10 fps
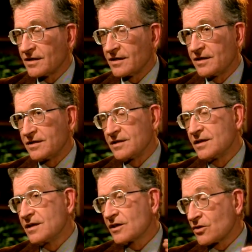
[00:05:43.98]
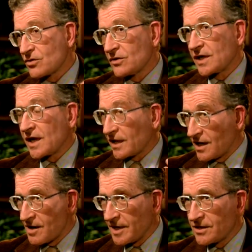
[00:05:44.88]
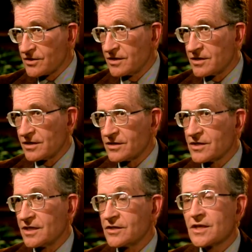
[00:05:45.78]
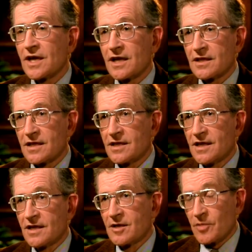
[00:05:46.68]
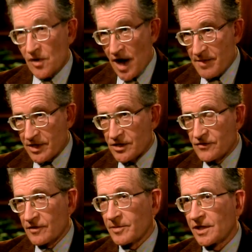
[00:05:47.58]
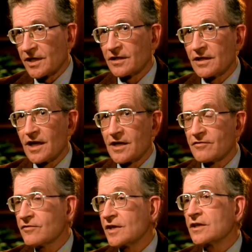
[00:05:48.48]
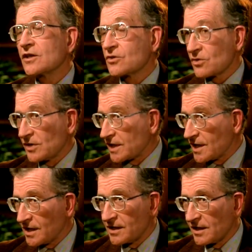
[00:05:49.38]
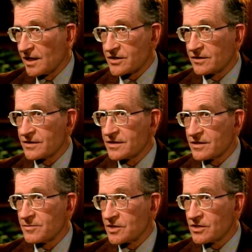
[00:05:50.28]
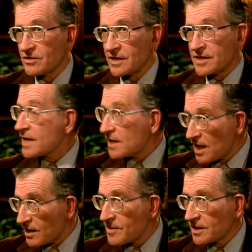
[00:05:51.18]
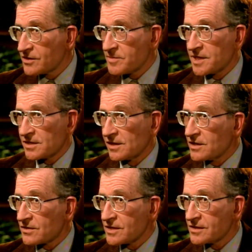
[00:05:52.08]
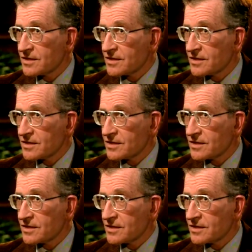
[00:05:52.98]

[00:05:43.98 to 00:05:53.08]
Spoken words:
in controlling economic decisions and setting the parameters for political life and controlling the ideological system and so on. They are not among the special interests.